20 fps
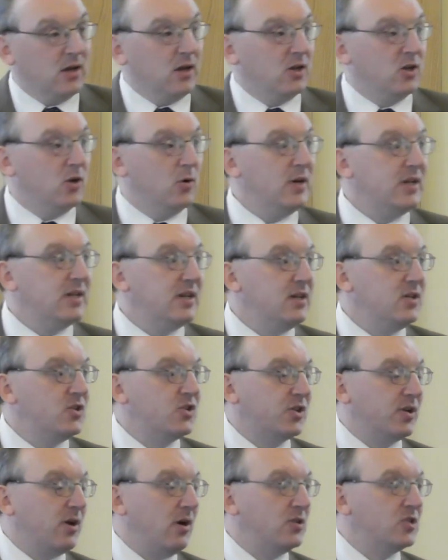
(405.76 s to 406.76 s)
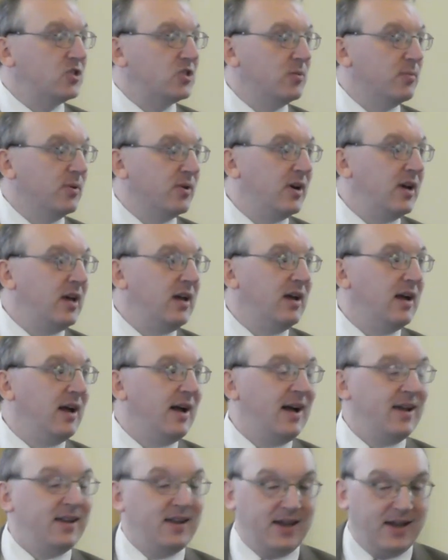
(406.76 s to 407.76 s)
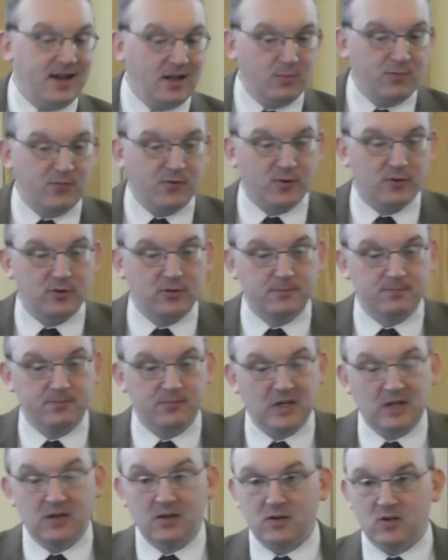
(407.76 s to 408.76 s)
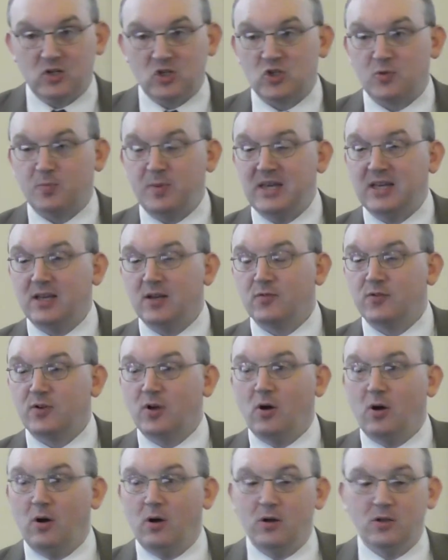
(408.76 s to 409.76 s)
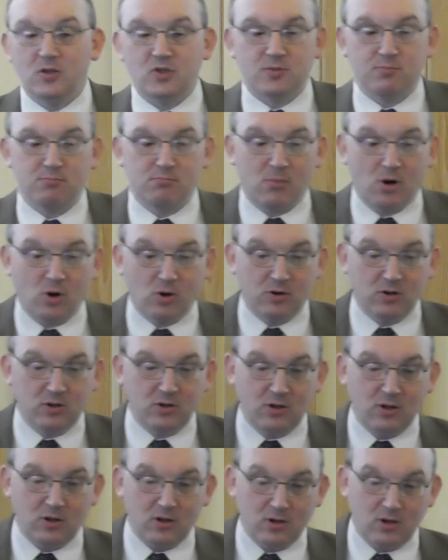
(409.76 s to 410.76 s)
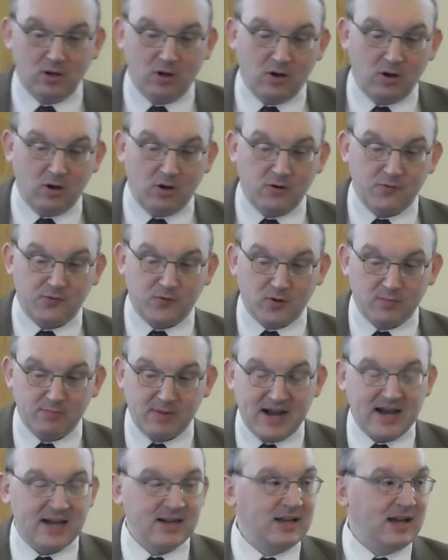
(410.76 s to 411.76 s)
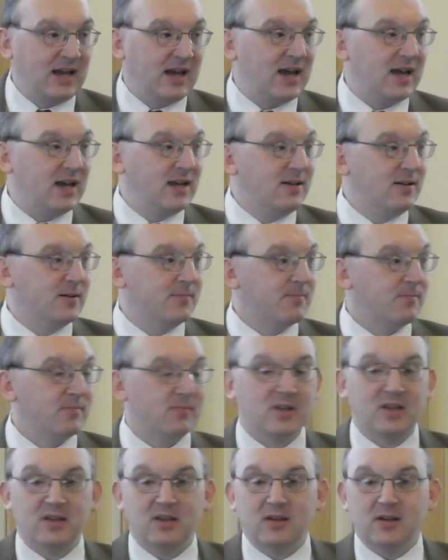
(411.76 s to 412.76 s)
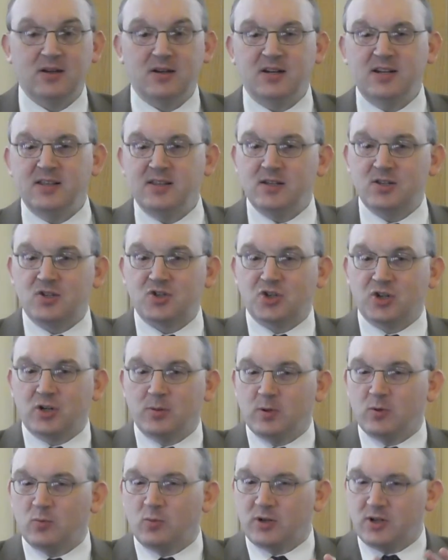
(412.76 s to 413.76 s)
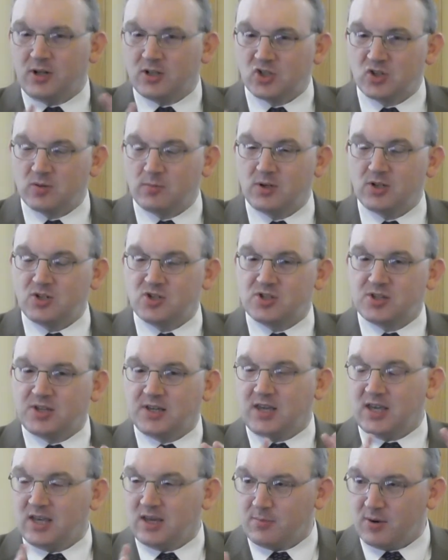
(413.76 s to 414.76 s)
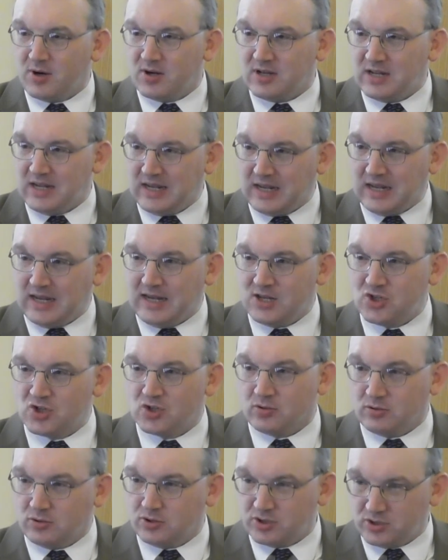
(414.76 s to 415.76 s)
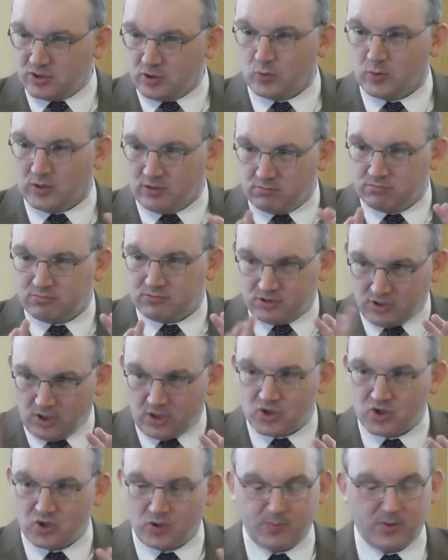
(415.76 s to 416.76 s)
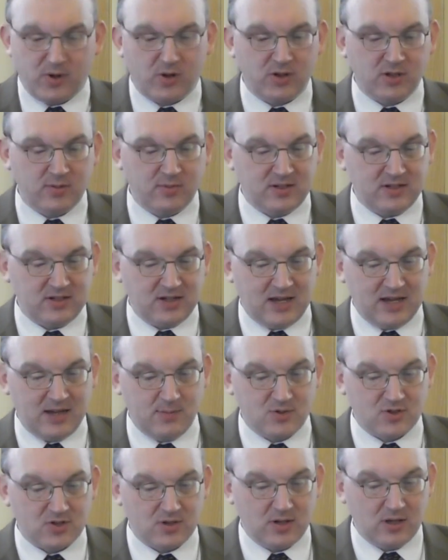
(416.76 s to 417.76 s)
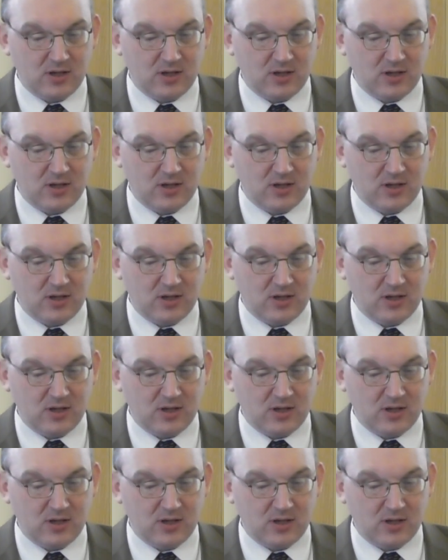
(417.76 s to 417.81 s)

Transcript: Now, it is customary and helpful to speak of God's moral law for mankind. And in this sermon, we're not so much thinking about angels, though we'll touch upon them at times.